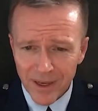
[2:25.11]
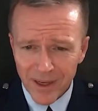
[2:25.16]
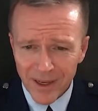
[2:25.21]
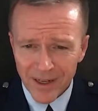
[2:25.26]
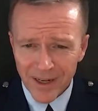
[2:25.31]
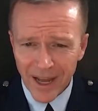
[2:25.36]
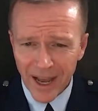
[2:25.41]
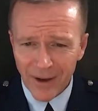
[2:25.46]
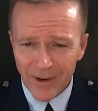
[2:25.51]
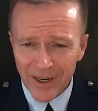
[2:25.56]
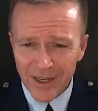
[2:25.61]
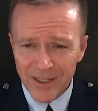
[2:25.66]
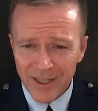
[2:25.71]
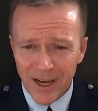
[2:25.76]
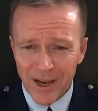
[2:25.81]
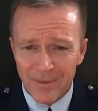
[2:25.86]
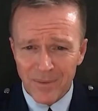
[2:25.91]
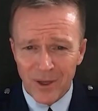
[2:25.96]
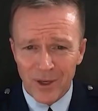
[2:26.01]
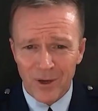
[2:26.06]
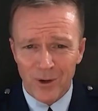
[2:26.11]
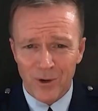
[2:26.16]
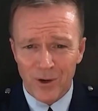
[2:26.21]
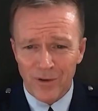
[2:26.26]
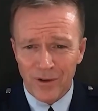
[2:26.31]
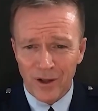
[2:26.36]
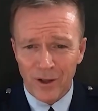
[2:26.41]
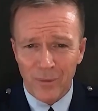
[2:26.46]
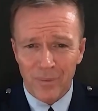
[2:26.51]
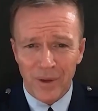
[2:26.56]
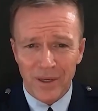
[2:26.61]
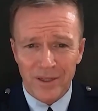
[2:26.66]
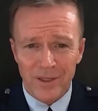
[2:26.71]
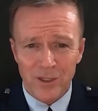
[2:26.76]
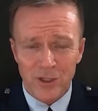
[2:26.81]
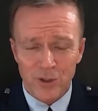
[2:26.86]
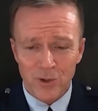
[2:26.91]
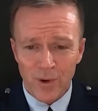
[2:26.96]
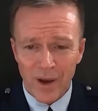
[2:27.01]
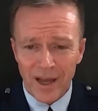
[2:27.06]
Now, anytime that you're developing a
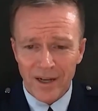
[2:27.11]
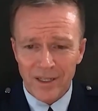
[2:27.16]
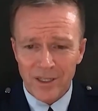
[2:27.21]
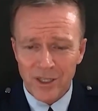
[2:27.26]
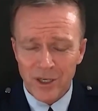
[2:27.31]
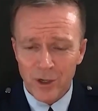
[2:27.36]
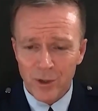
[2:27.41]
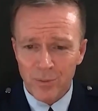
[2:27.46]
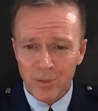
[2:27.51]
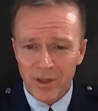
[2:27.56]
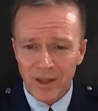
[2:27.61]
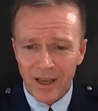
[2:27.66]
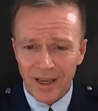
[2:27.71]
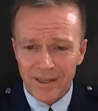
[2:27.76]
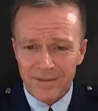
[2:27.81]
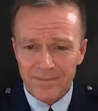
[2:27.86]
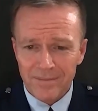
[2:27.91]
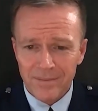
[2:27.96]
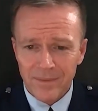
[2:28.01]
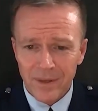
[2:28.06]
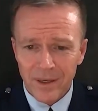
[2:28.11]
strategy or plan,